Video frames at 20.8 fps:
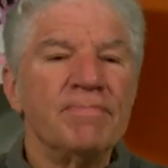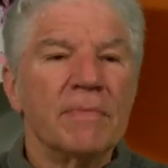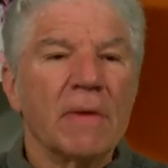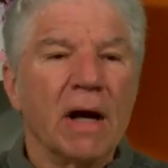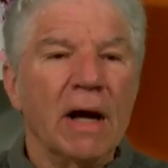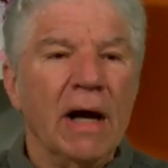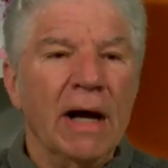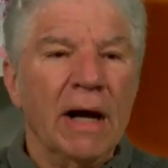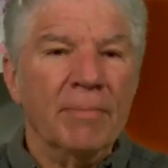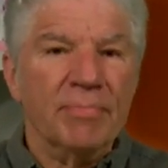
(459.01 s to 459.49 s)

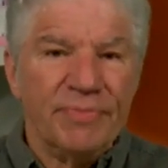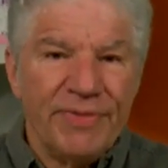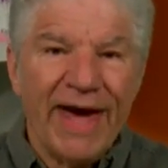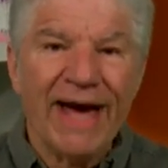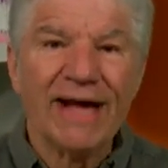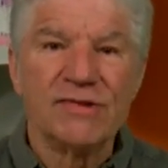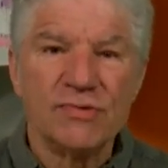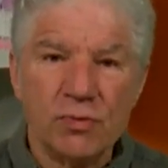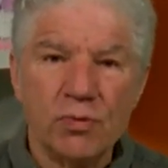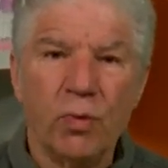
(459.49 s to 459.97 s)
Um,
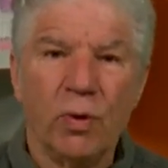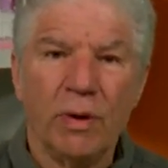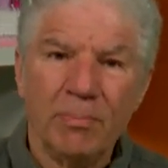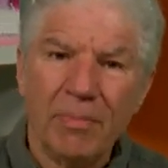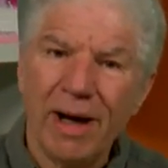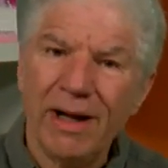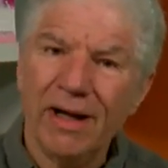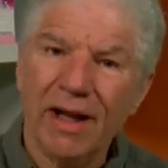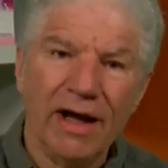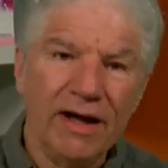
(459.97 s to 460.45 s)
that's when
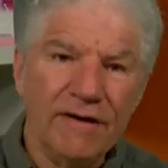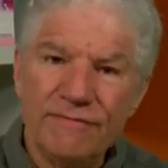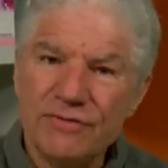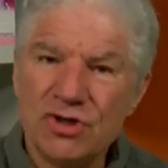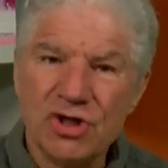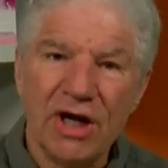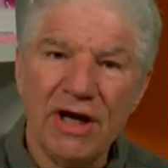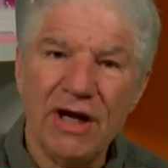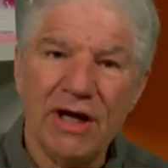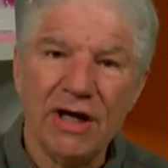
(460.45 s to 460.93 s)
my life
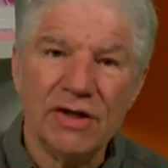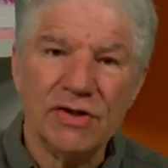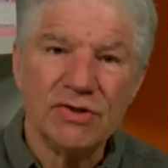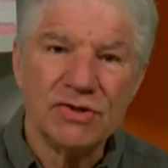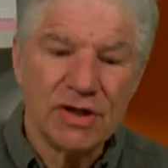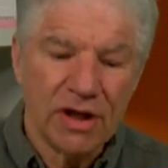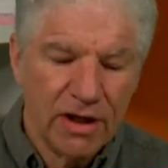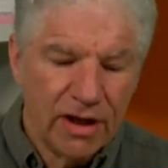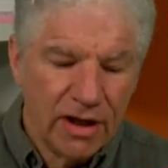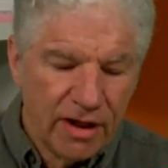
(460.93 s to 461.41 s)
changed.
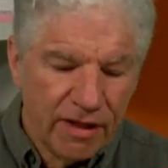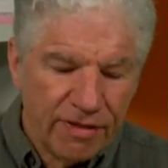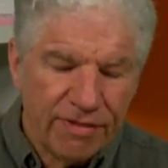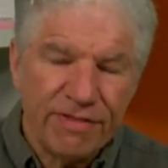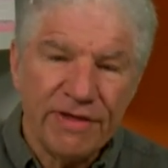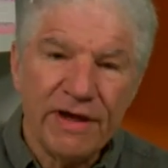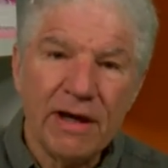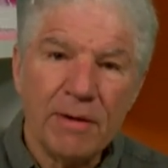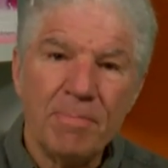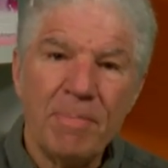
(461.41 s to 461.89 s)

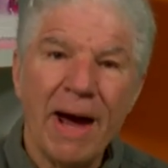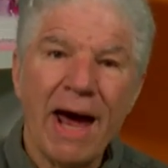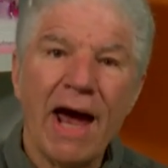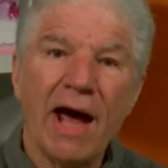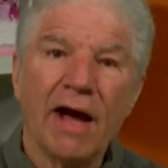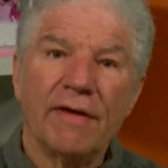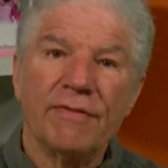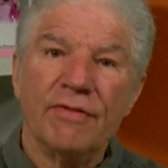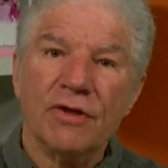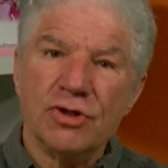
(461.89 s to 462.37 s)
Think back,
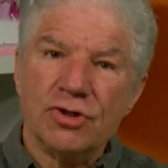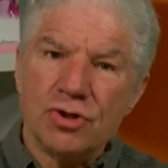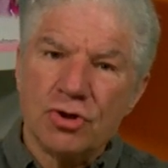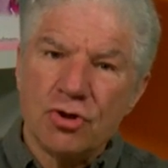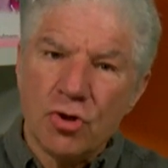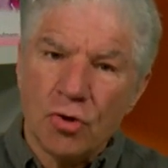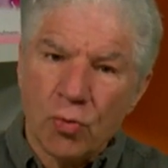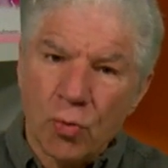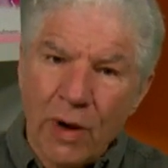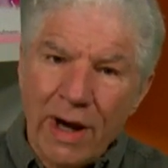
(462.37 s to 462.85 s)
the
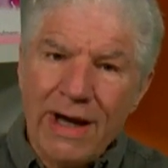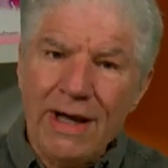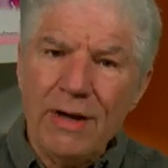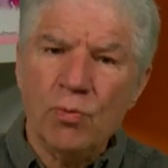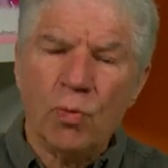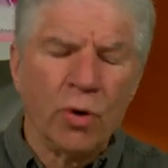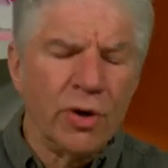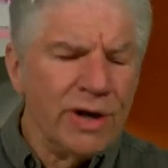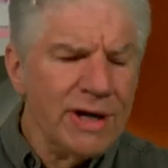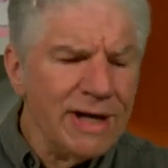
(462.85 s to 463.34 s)
terrain,
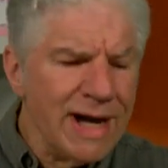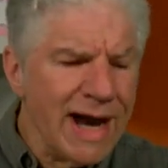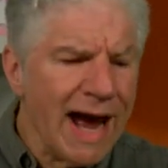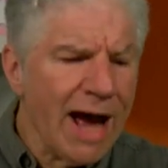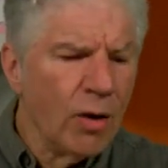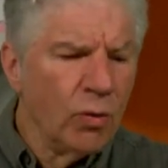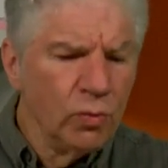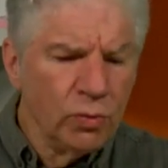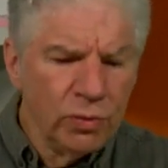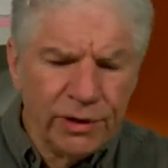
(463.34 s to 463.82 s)
we're
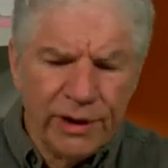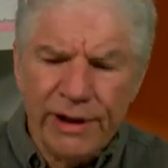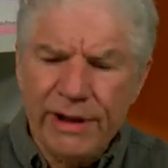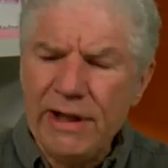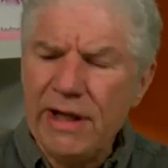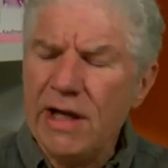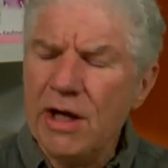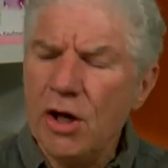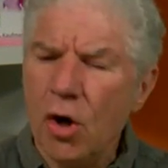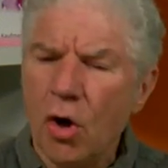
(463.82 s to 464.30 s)
now
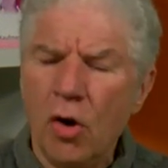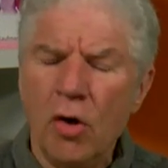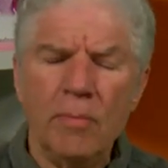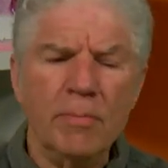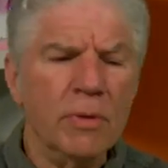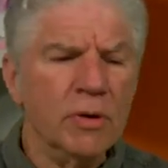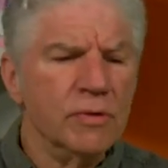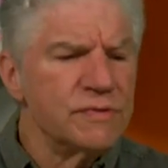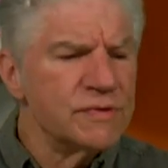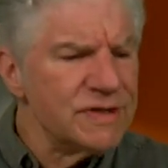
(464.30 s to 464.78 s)
linking
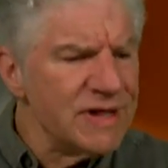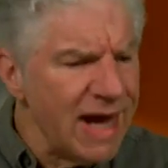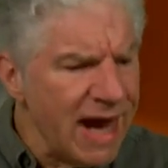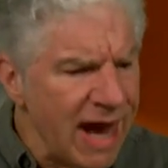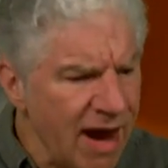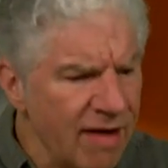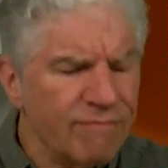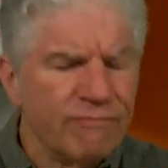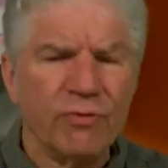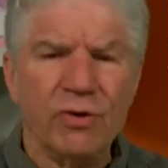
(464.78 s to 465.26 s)
almost
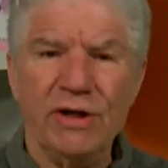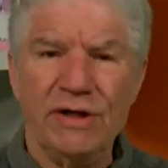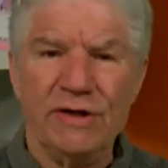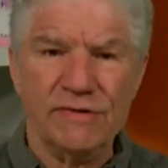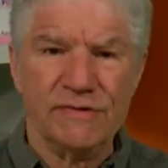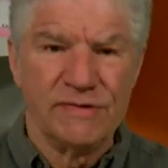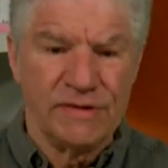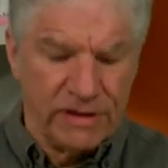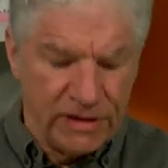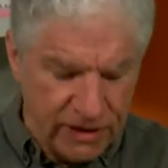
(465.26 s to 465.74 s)
every
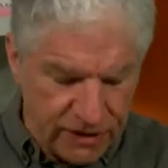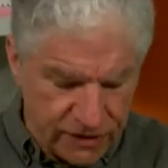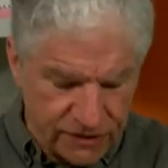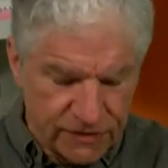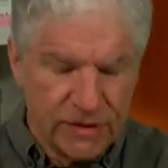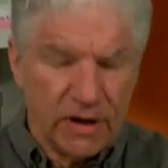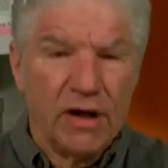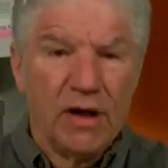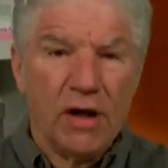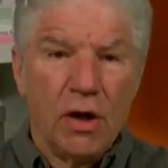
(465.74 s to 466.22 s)
disease
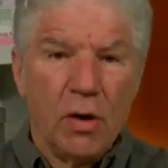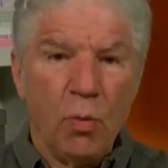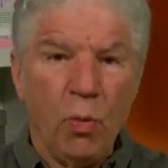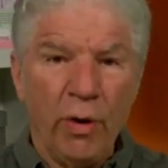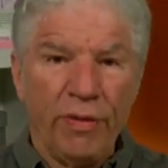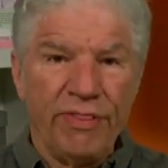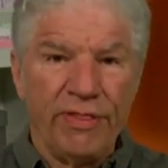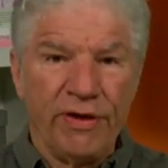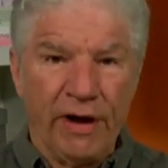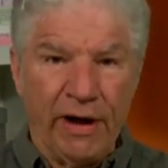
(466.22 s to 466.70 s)

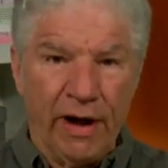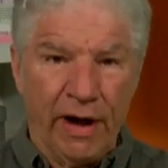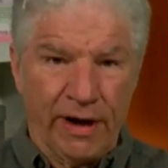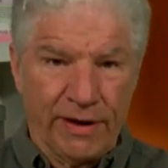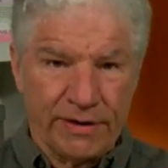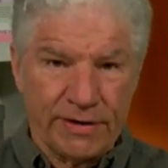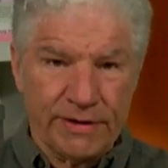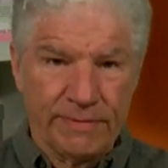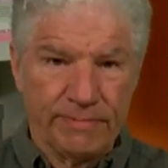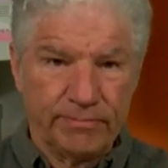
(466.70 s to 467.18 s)
with the
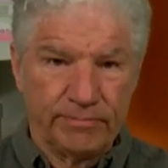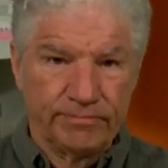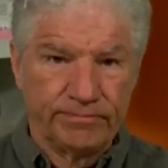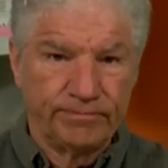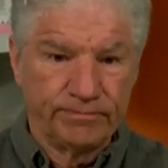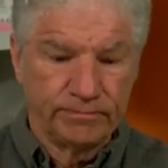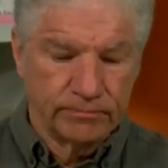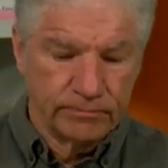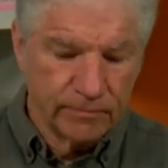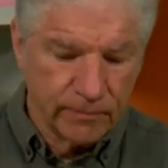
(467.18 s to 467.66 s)
gut.
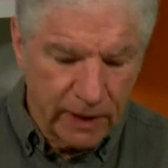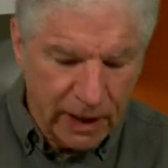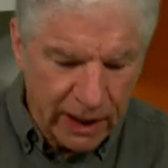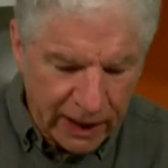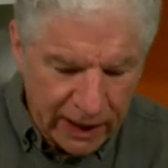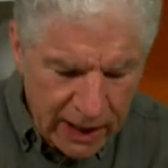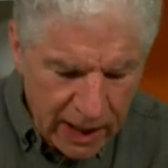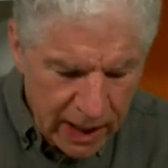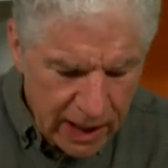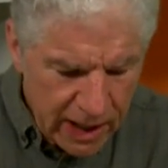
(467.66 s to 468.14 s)

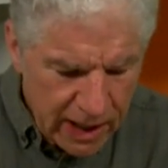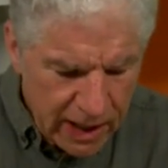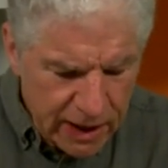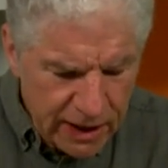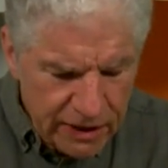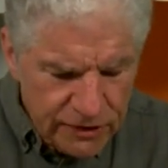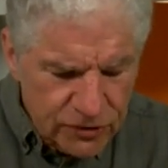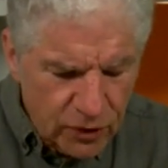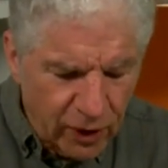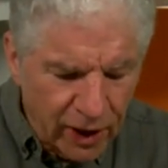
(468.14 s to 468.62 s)
Okay?
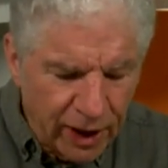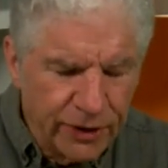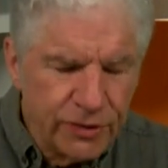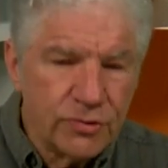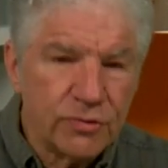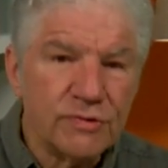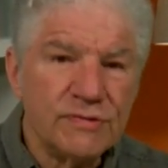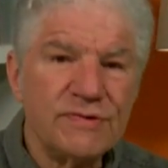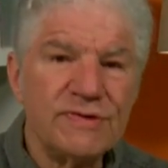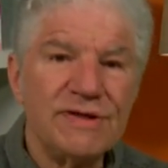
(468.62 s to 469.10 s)
So
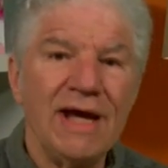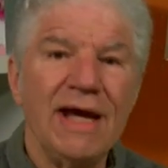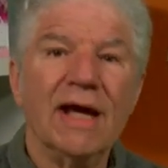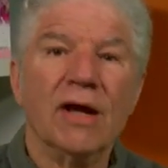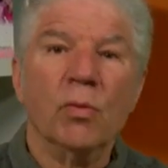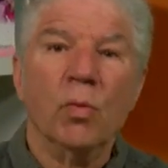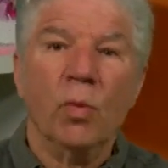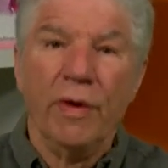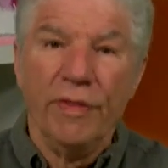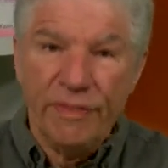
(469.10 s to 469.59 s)

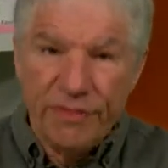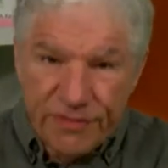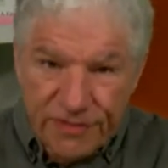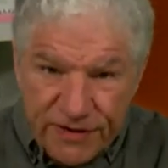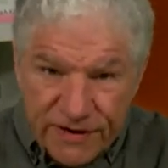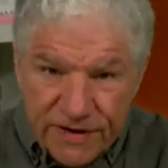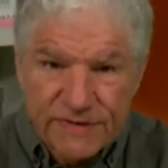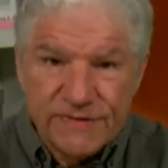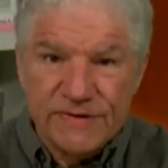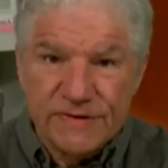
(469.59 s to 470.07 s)
understand when
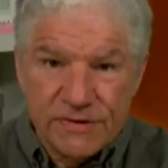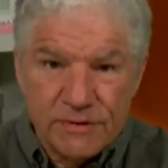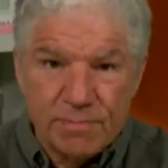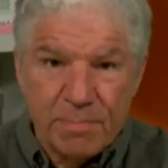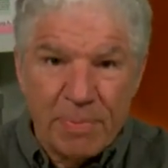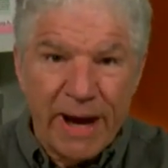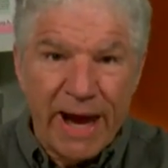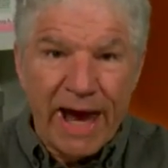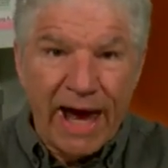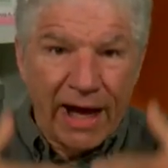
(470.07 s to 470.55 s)
this is
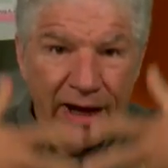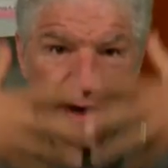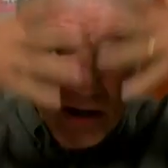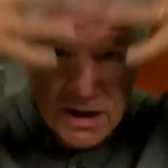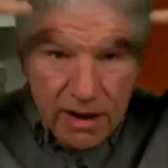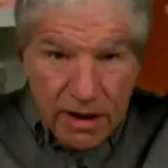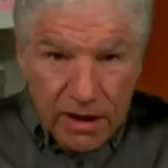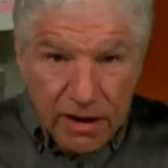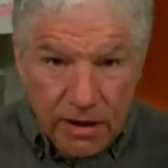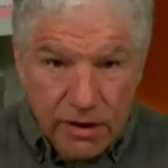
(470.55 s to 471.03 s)
bad,
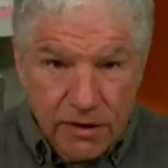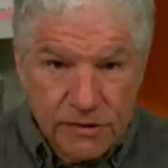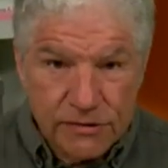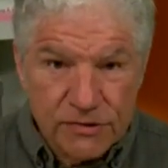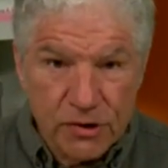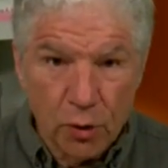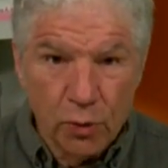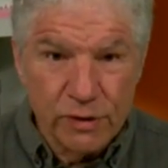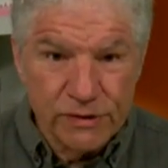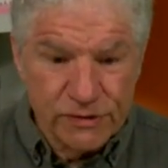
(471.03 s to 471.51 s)

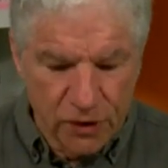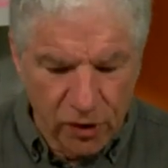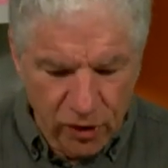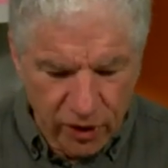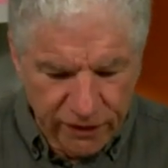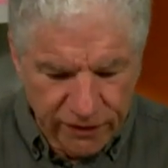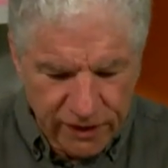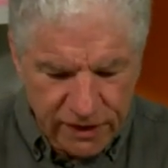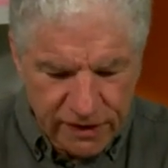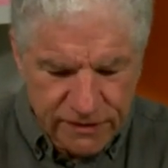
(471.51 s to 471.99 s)
so is all
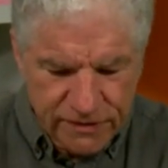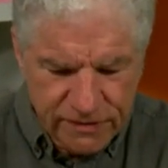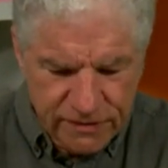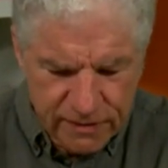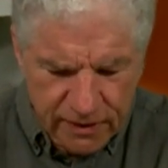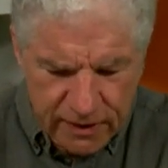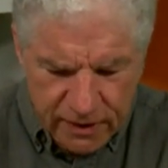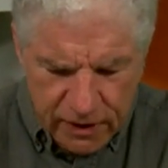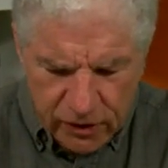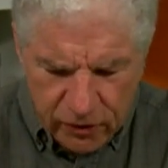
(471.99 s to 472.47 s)
of this.
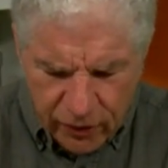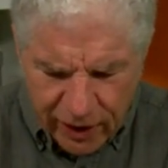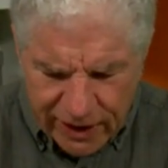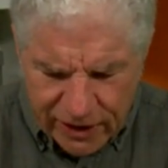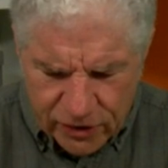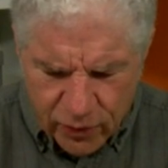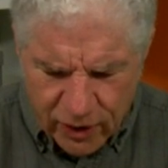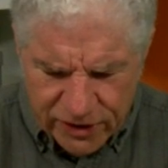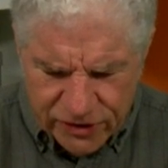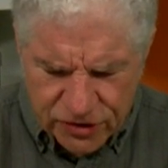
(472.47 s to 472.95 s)
Great
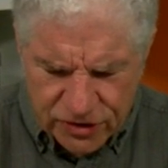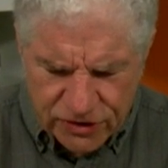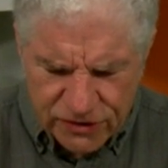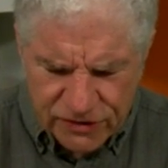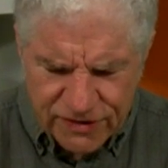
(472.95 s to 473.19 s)
questions.